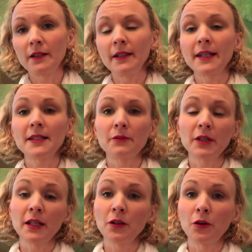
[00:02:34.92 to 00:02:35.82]
let
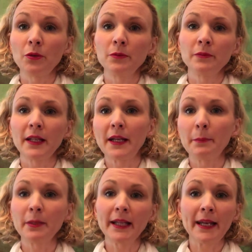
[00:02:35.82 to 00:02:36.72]
everything go, like
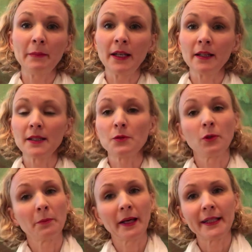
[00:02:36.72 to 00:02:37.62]
blaming this
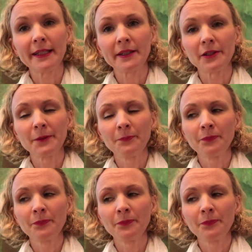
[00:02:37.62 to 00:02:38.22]
one bad leader.